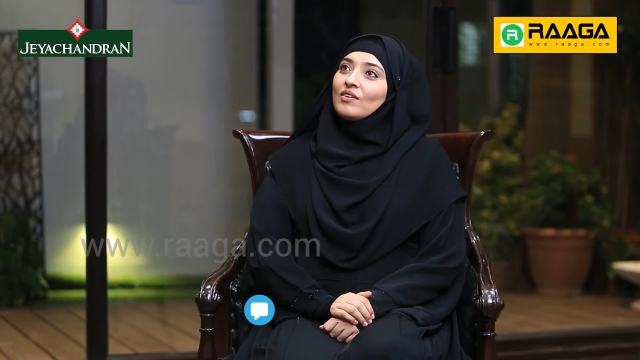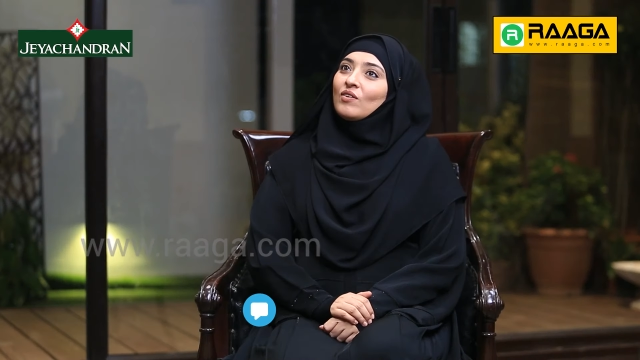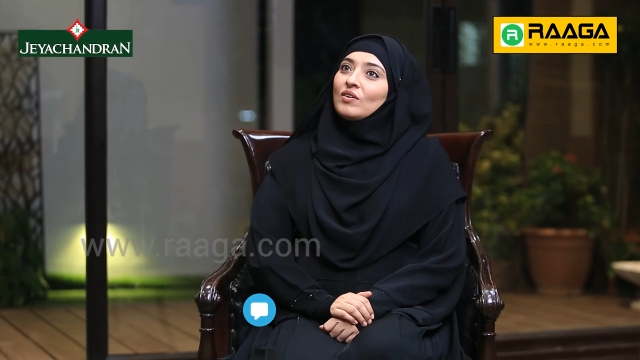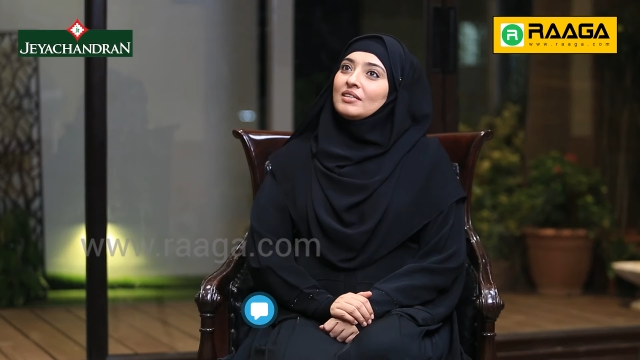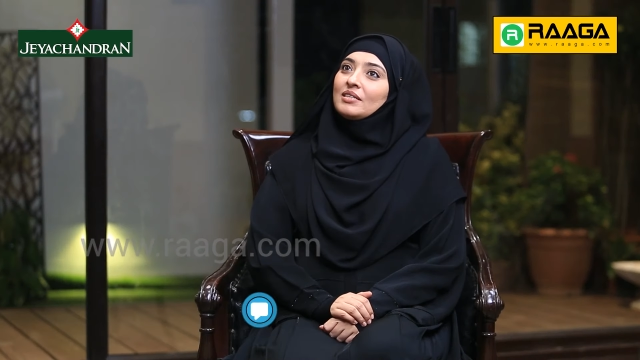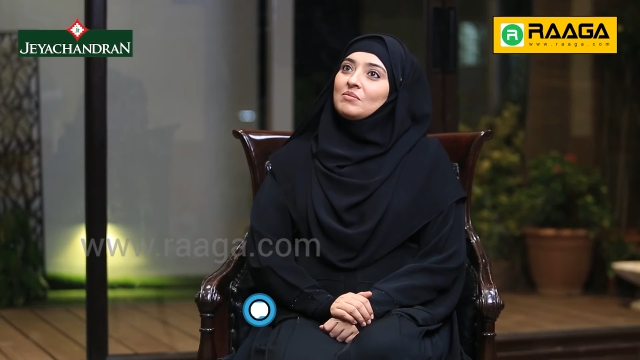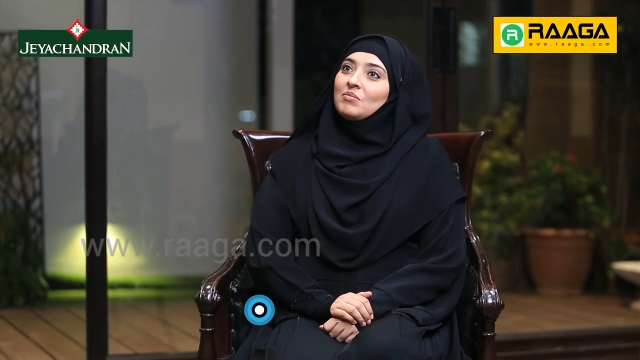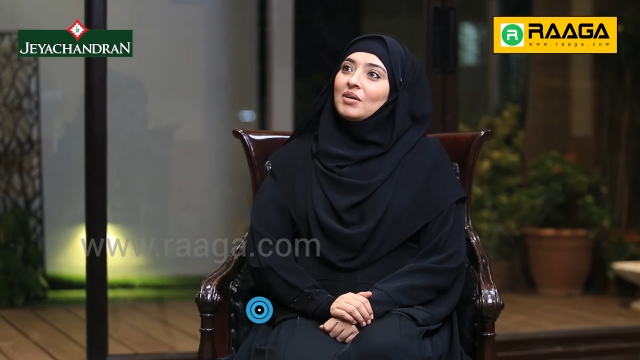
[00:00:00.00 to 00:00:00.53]
and
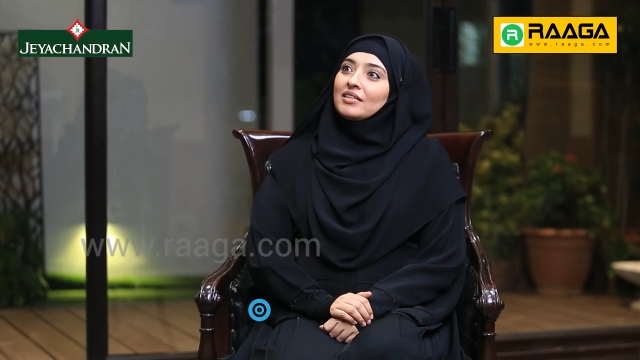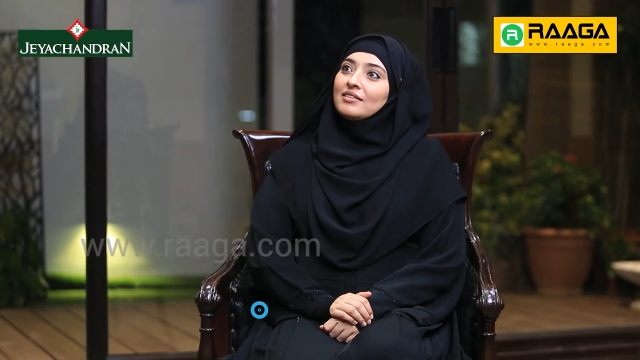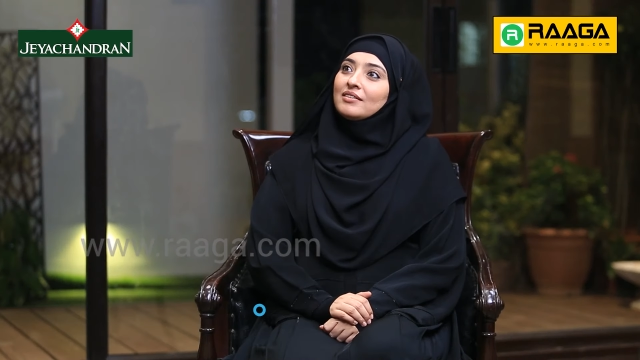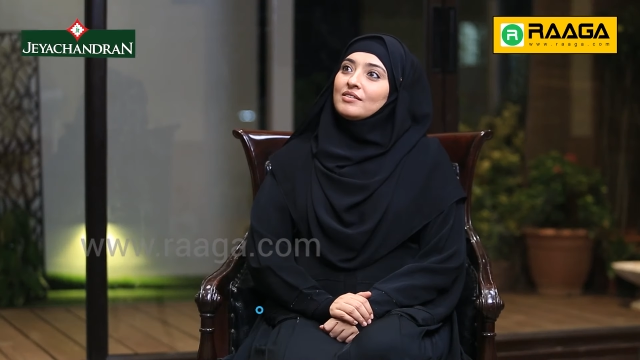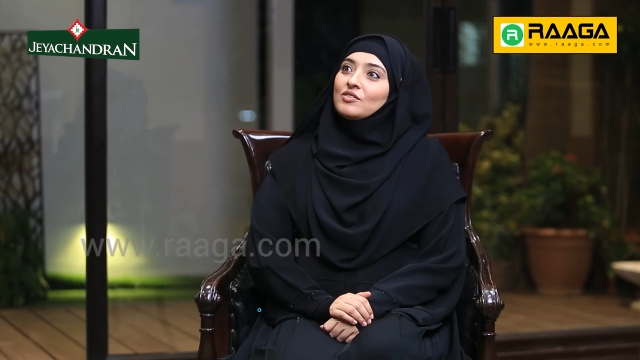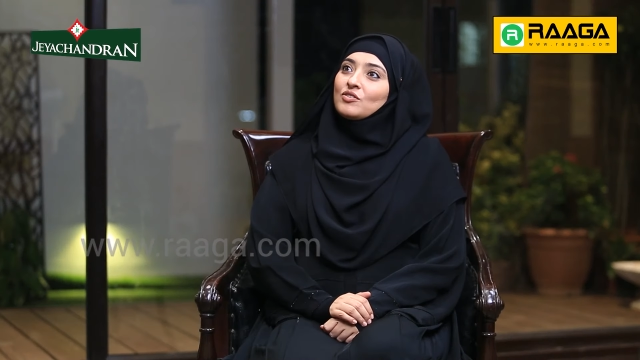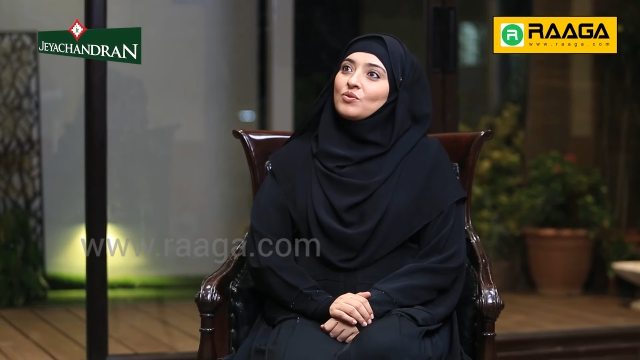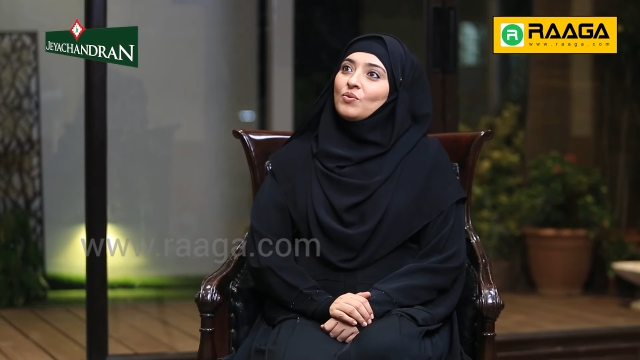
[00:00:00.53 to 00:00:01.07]
all the
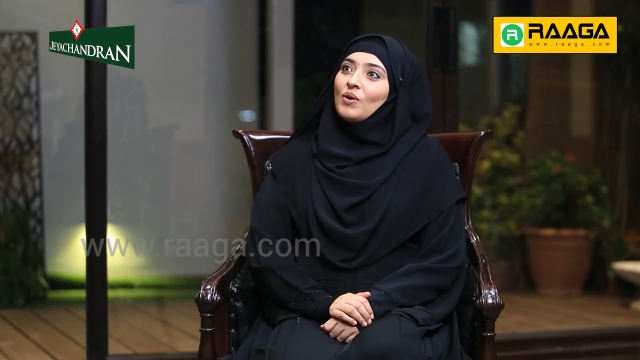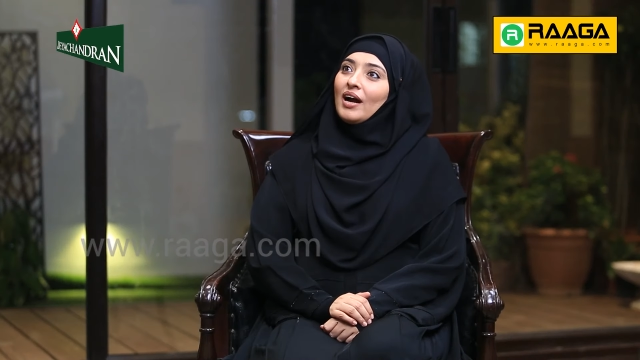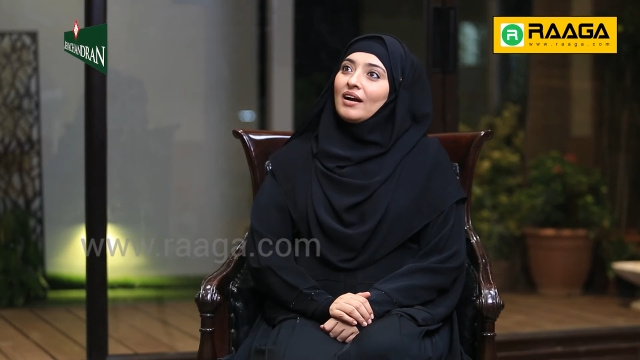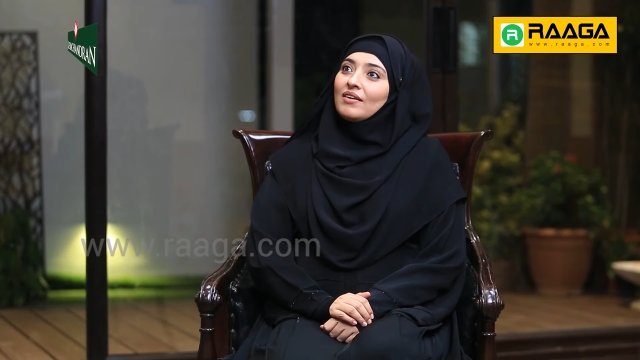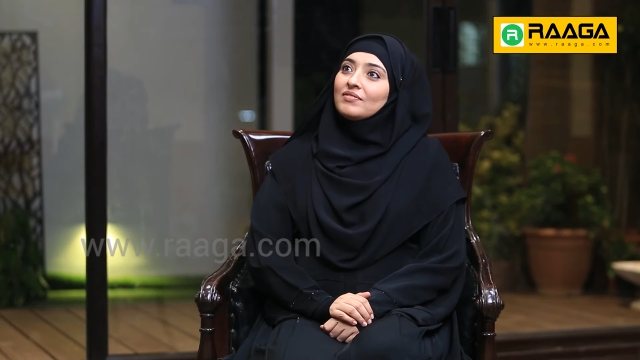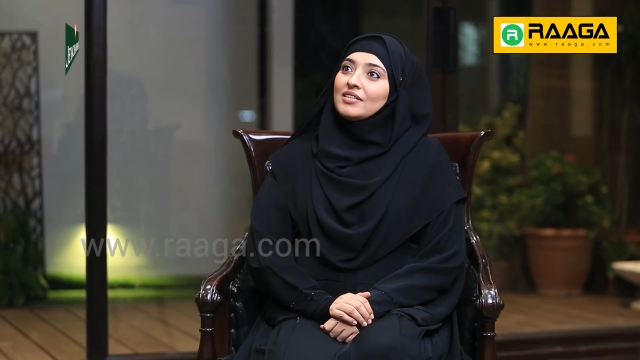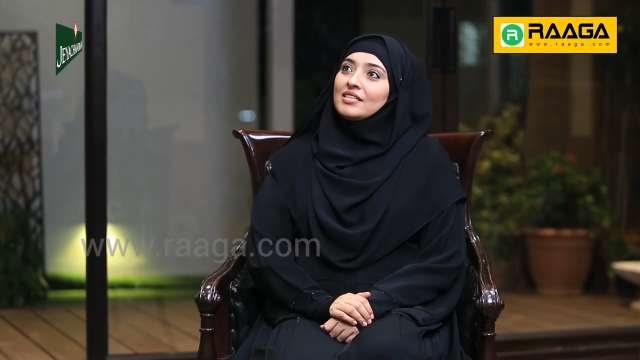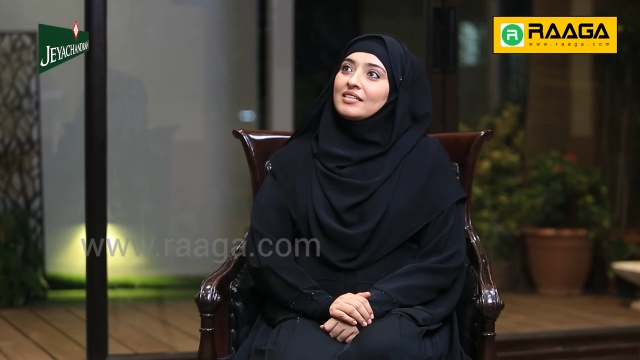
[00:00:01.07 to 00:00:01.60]
mothers who
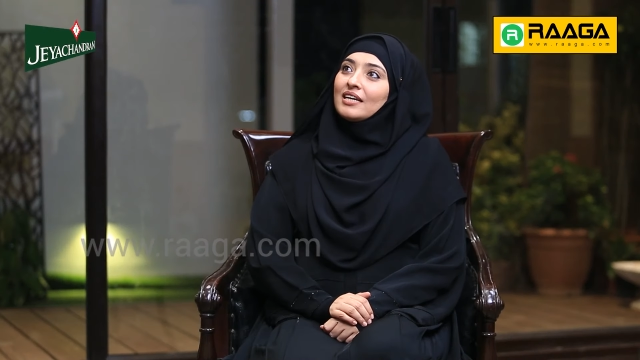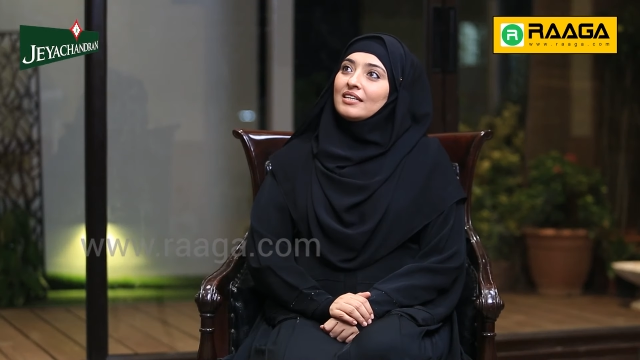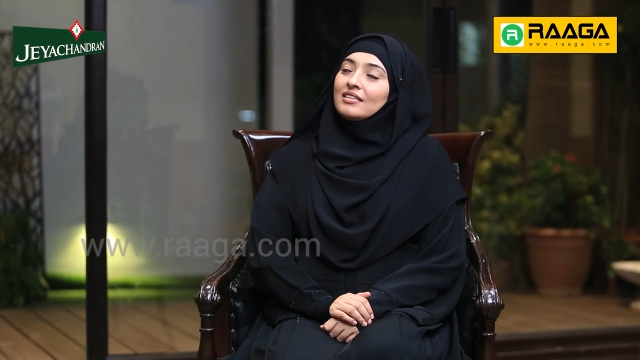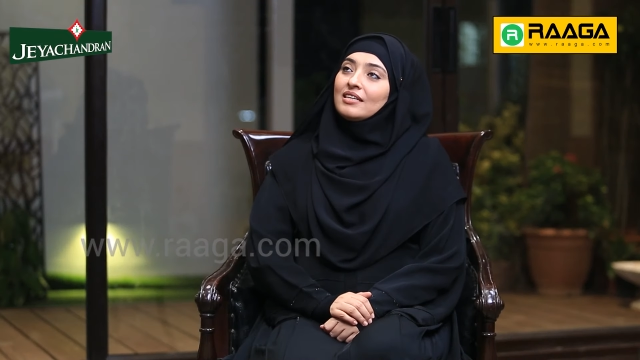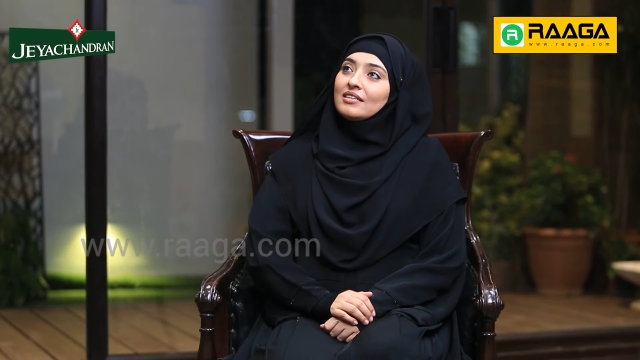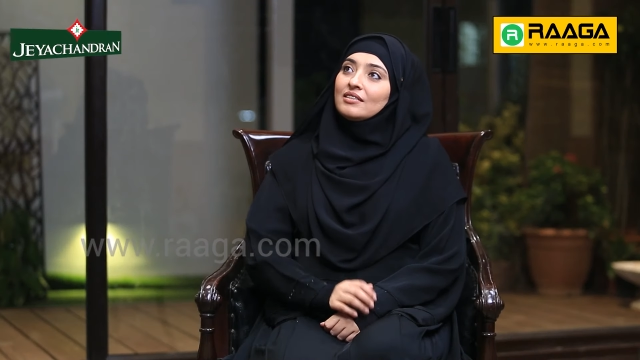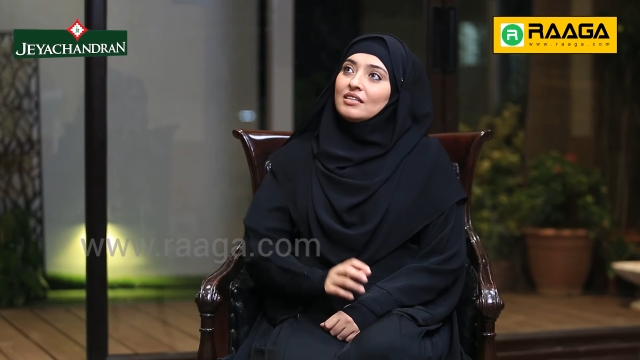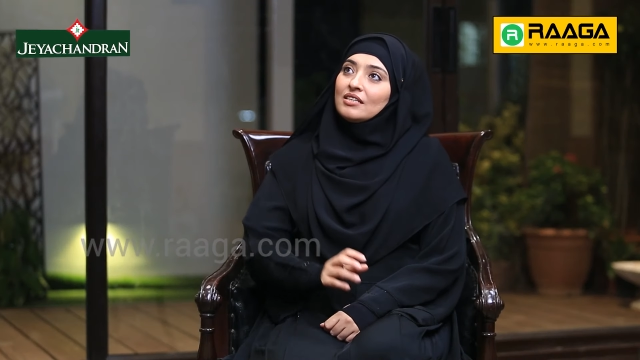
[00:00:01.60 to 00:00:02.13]
have this, I
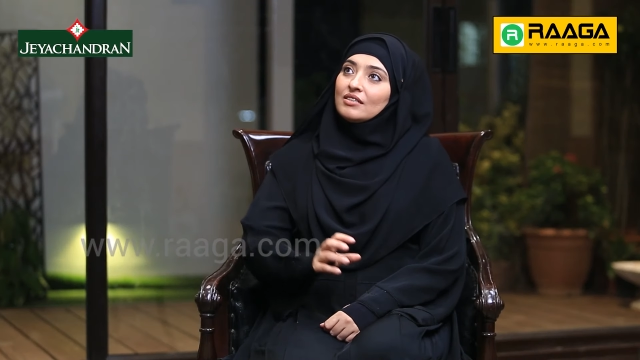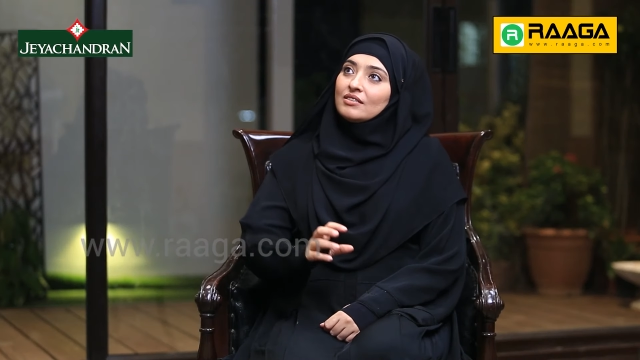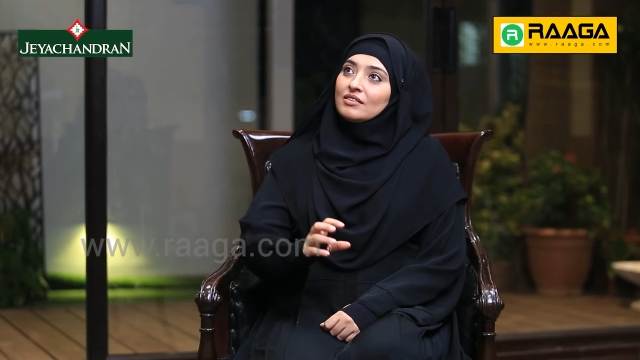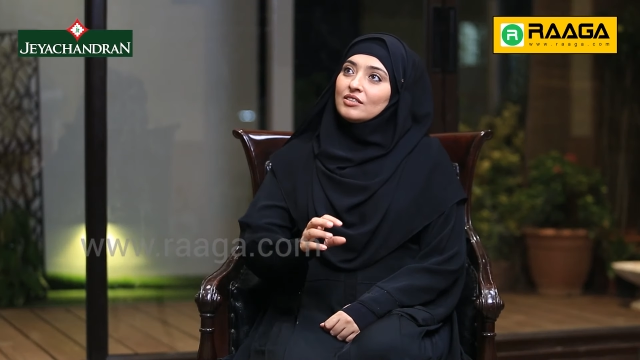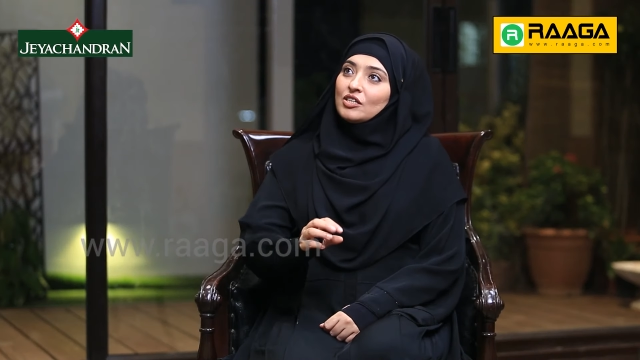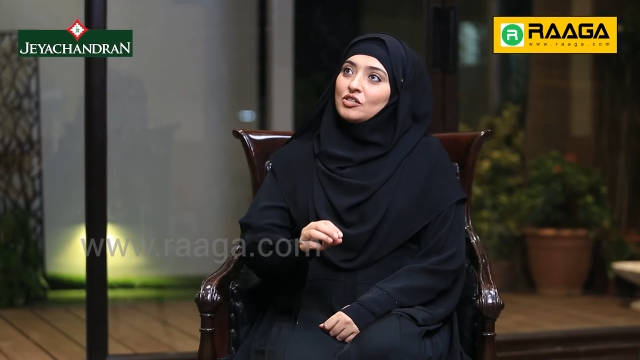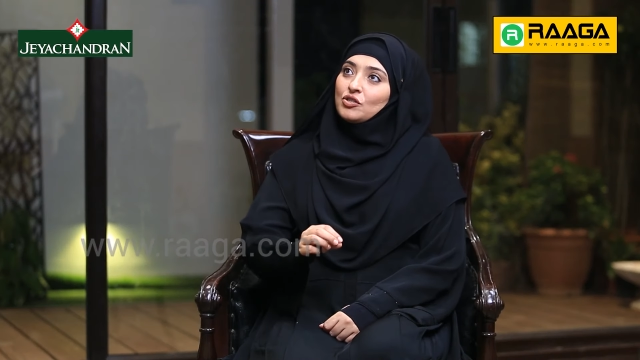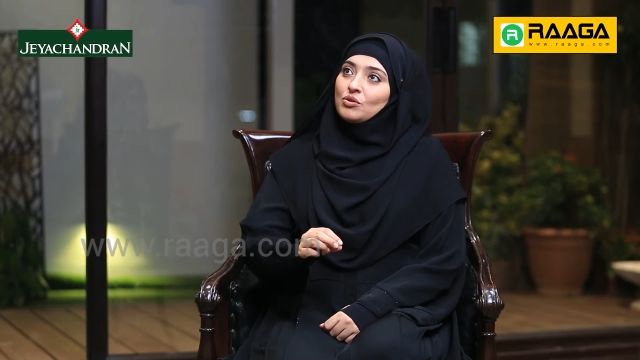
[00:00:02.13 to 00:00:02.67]
think they
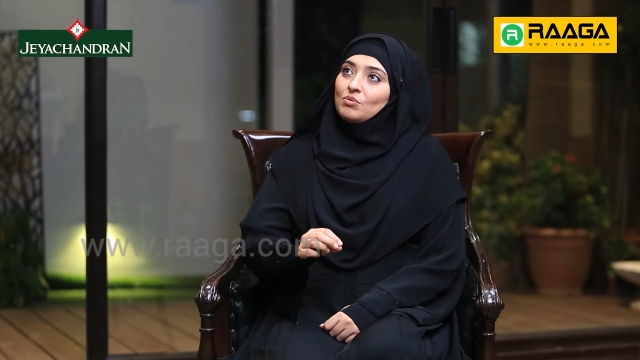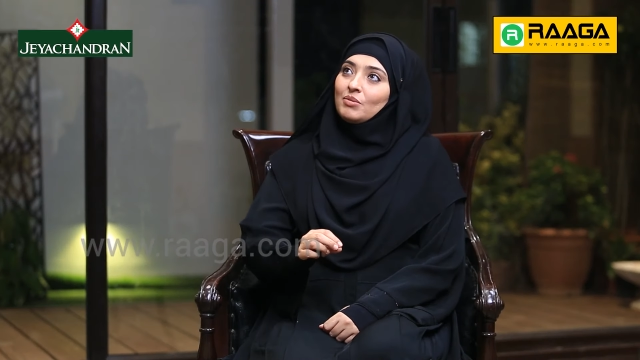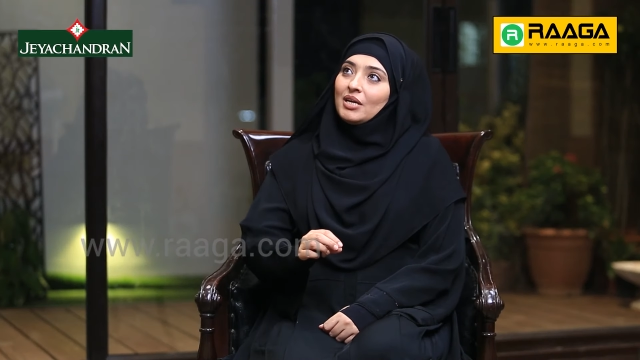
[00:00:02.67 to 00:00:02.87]
just to